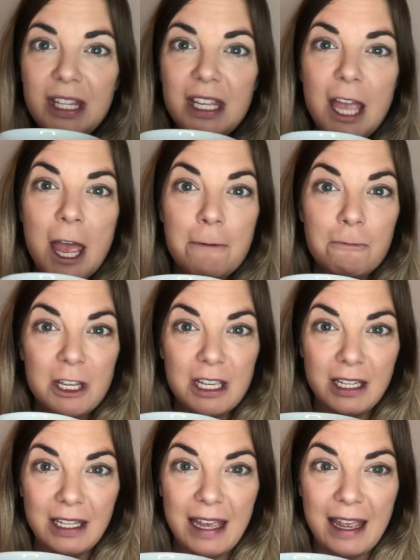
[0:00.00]
and we
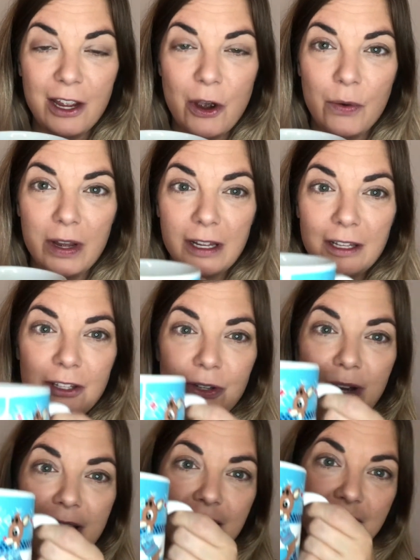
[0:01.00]
can get going. You
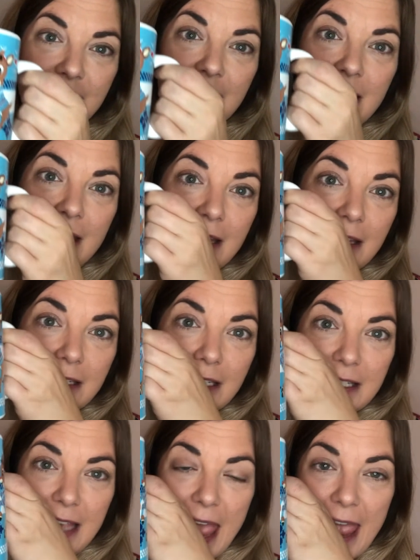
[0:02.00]
guys, does
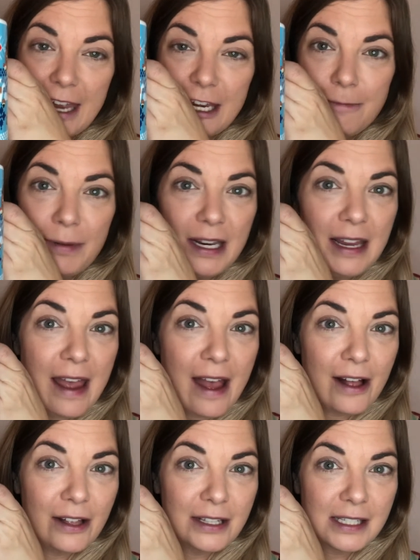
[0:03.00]
anybody
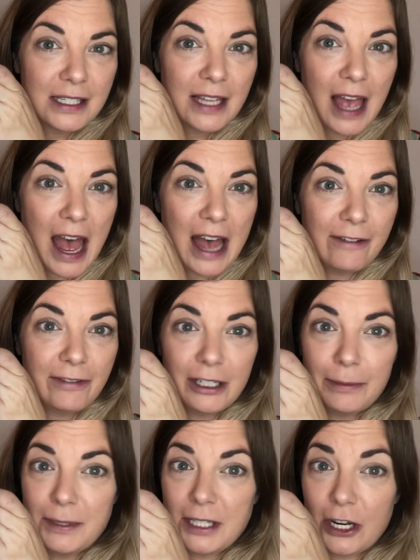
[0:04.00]
else have an
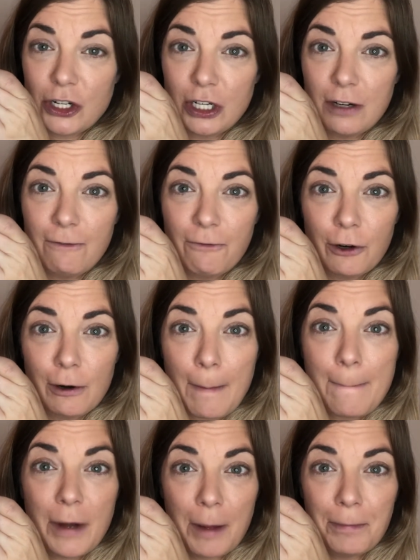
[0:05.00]
obsession for
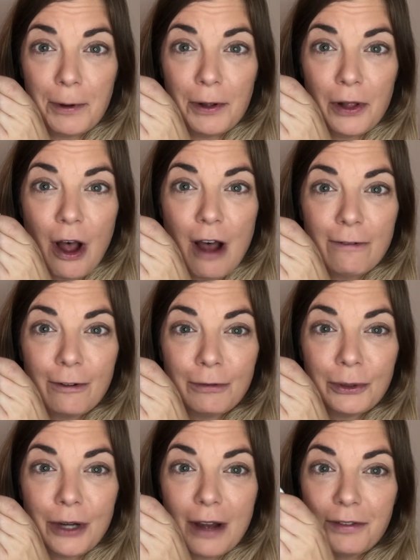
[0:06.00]
Bumble off of
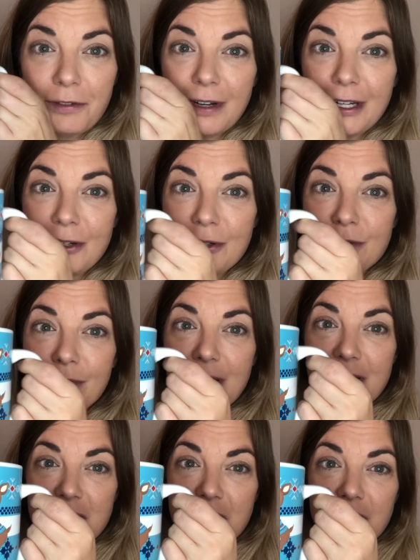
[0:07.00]
Rudolph the Red-Nosed
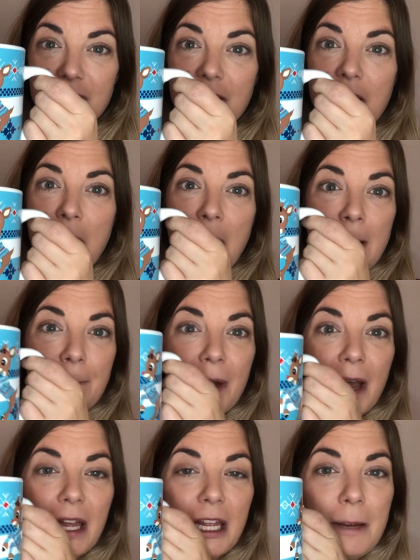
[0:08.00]
Reindeer?
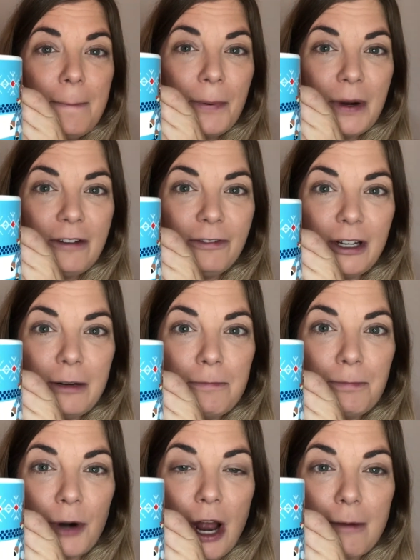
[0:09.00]
My boyfriend
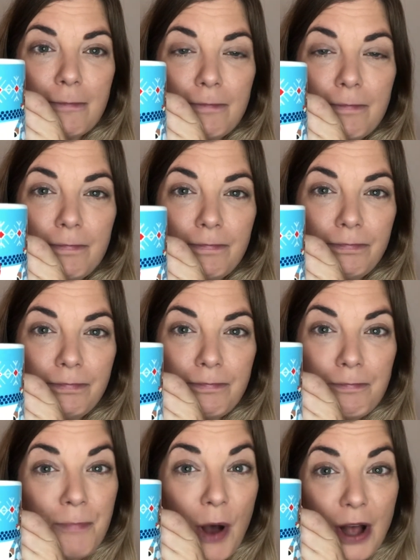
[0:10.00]

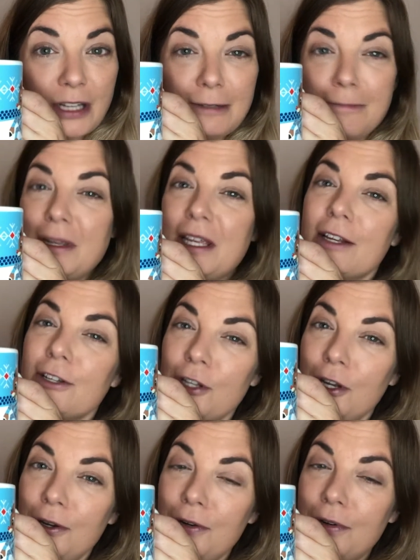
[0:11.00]
bought me
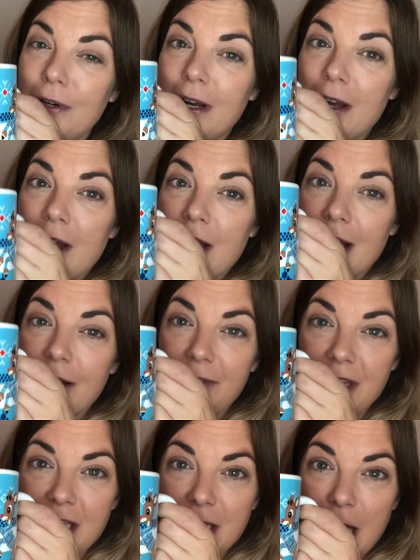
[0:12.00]
2 of
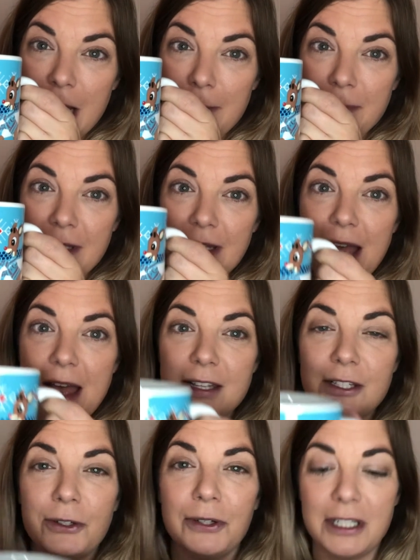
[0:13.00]
these cups last
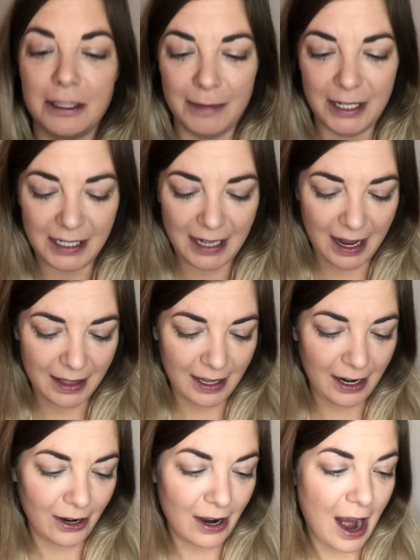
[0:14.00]
Christmas and
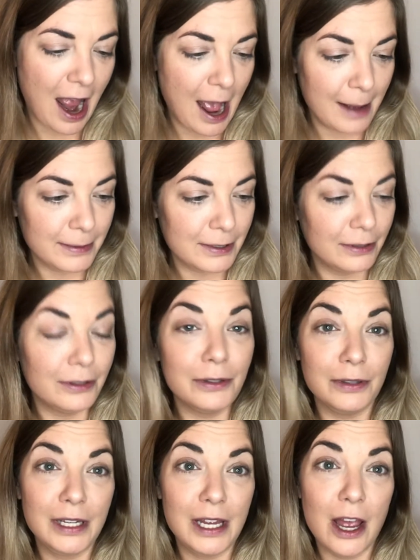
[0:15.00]
they're
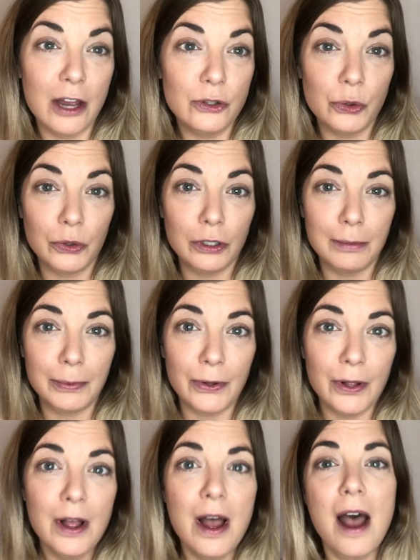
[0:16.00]
absolutely
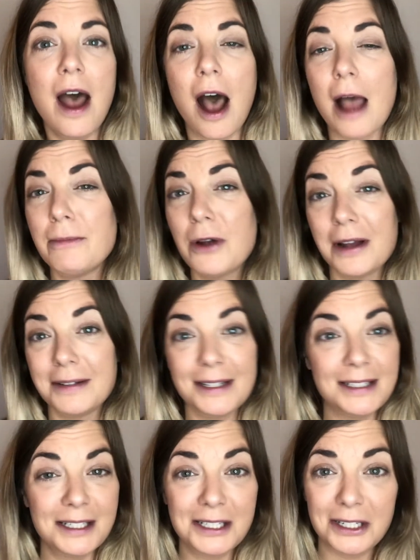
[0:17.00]
adorable. I'm not
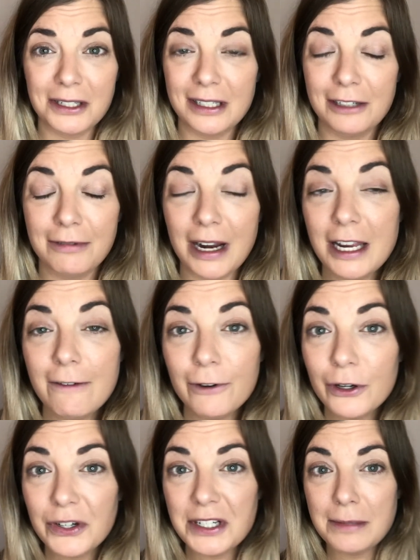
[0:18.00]
necessarily ready for
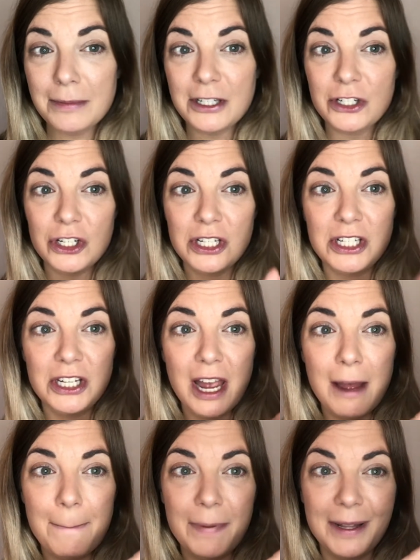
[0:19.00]
Christmas just
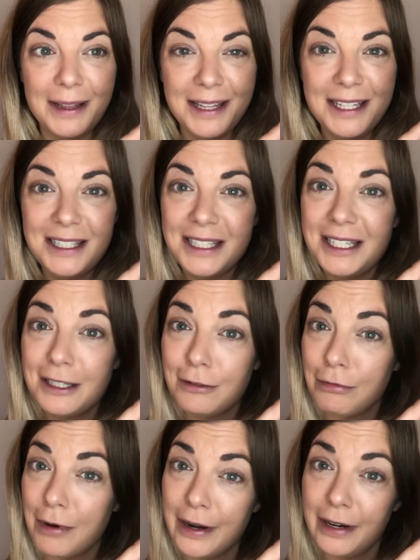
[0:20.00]
yet, but this is
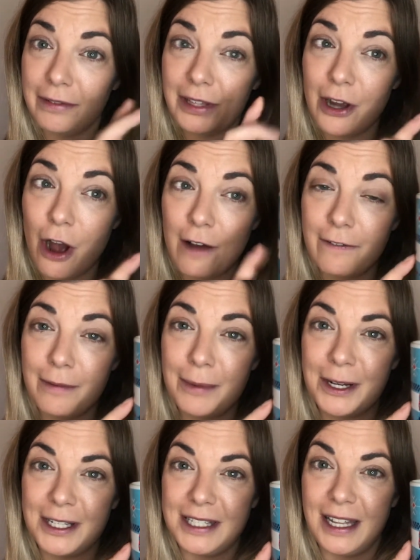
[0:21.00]
one of the coffee
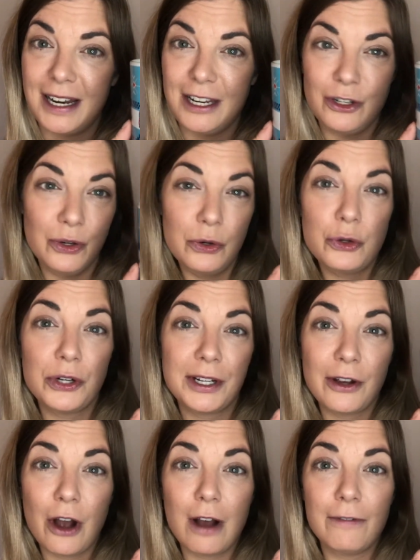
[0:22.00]
mugs that I do drink
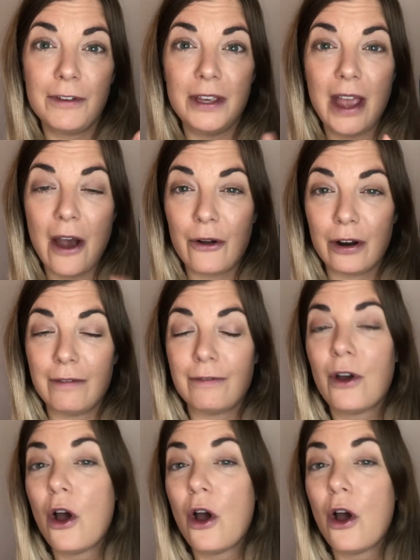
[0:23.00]
coffee out of